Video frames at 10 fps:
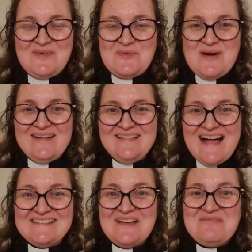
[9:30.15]
Well,
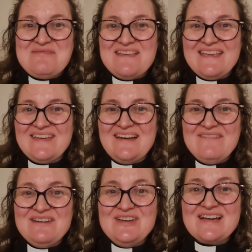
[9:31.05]
I don't think you'll
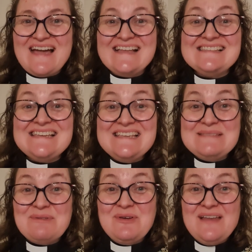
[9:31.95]
ever look at
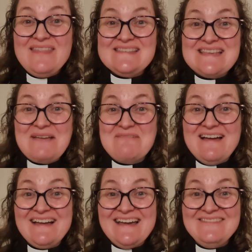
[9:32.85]
teaspoon in the same way
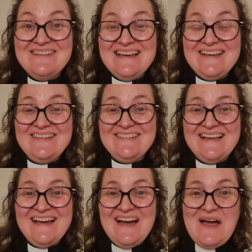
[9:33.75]
again, will you?
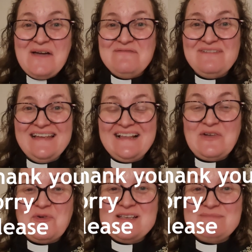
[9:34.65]
Hopefully it'll
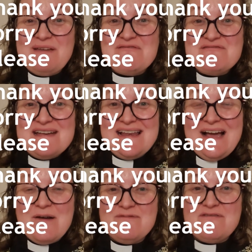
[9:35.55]
always be a really
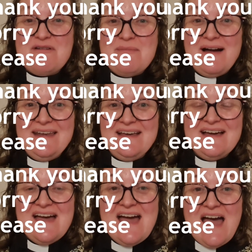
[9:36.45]
helpful reminder
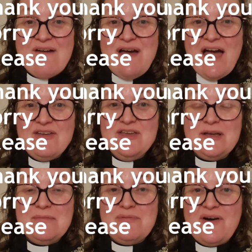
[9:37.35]
of how you
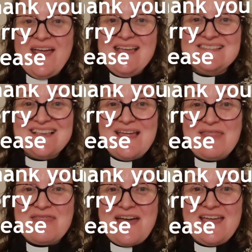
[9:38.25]
can pray, saying
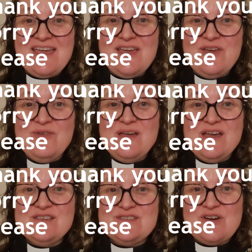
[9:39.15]
thank you,
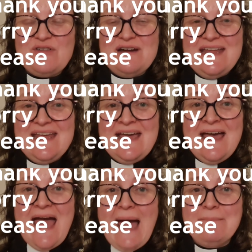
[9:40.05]
sorry,
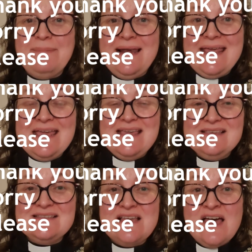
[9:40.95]
and please.